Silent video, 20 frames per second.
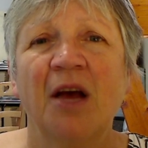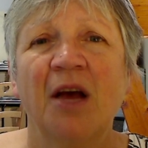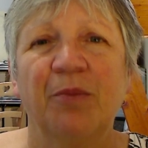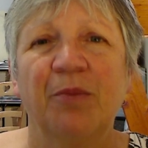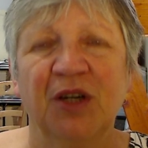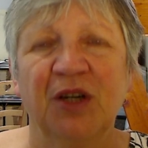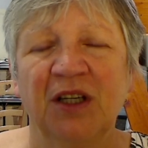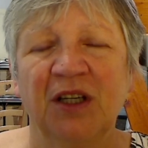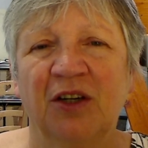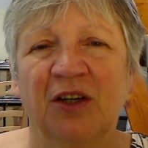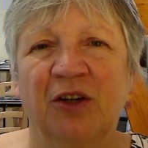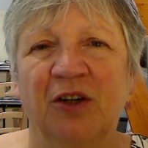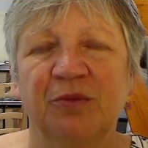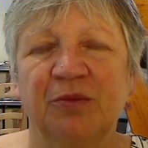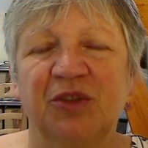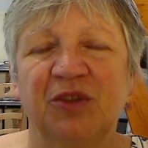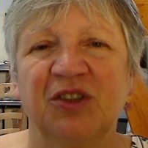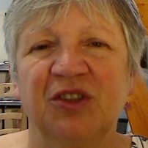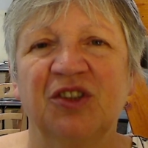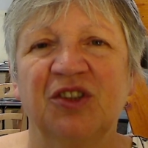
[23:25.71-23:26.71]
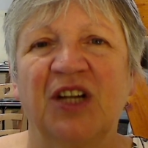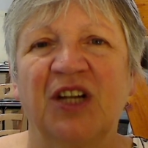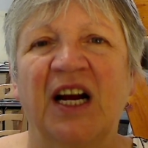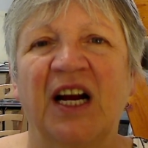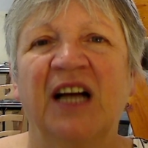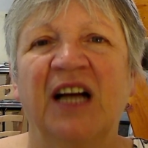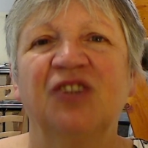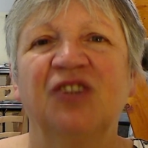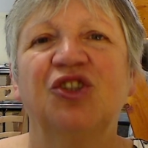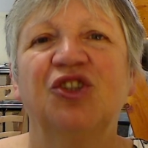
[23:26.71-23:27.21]
bringing it up to
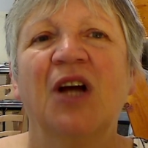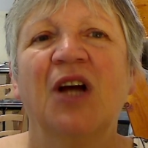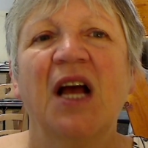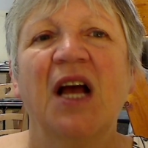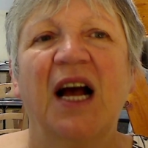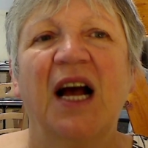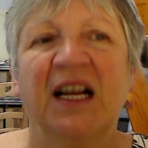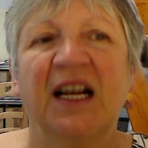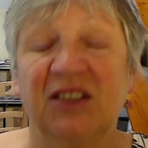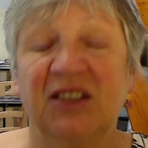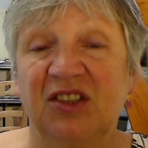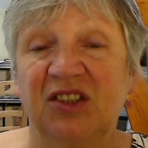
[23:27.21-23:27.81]
scratch and